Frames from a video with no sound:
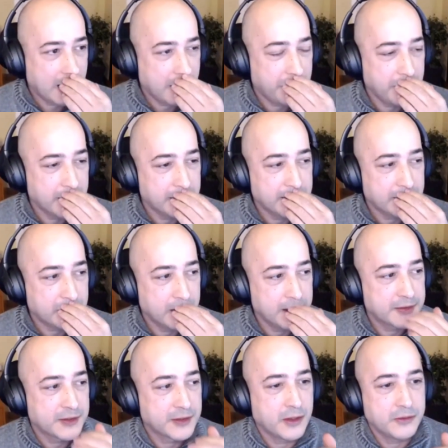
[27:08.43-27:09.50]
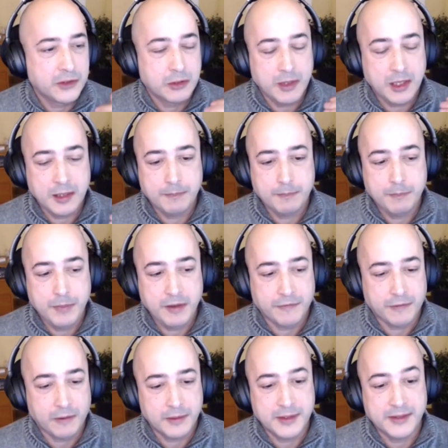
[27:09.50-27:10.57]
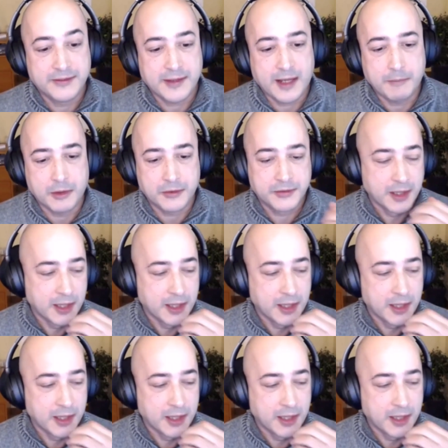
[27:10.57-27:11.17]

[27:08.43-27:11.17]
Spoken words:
think the release is going to be before this summer.